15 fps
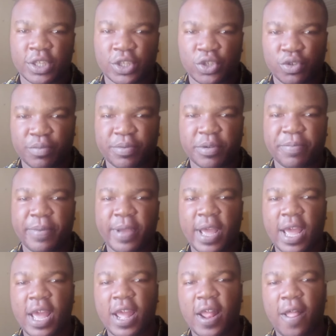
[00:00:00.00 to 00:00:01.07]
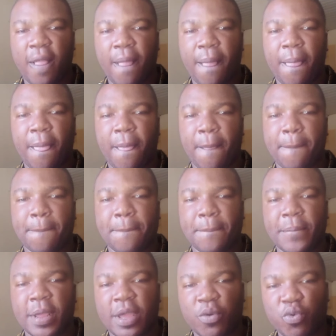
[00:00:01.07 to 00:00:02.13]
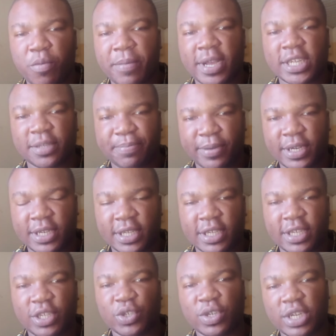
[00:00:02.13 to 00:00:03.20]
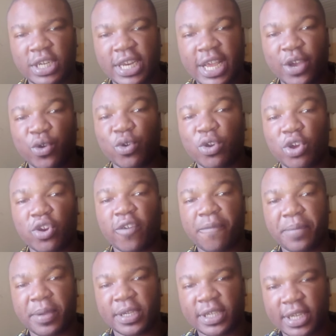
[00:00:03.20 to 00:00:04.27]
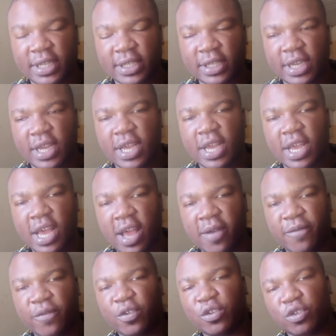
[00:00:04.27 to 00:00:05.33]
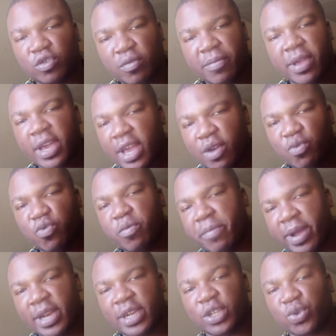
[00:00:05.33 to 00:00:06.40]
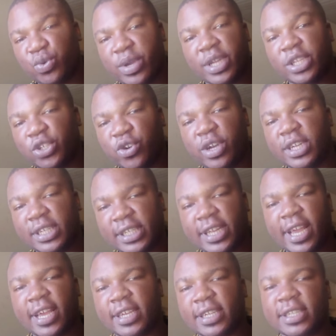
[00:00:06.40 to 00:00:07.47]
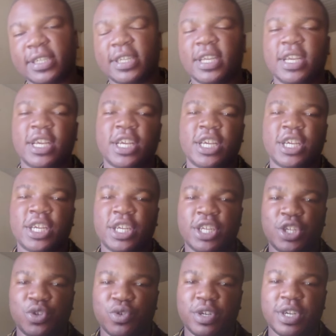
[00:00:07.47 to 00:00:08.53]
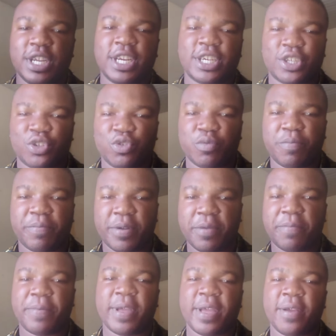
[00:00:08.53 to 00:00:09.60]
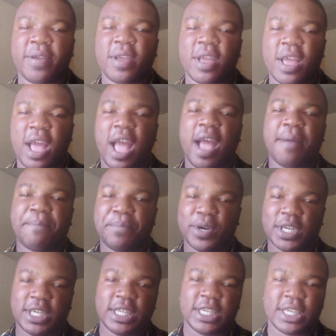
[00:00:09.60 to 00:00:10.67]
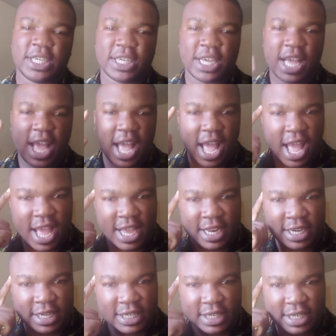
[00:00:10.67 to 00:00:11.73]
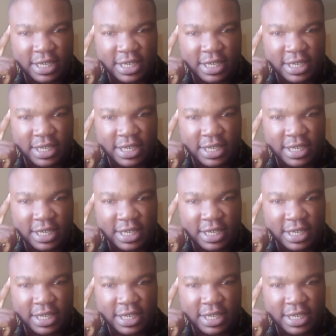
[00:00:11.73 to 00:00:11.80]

To prepare a woman's body, you need a whole lot of patience. And for you to make a woman to enjoy sex, you need to prepare her body and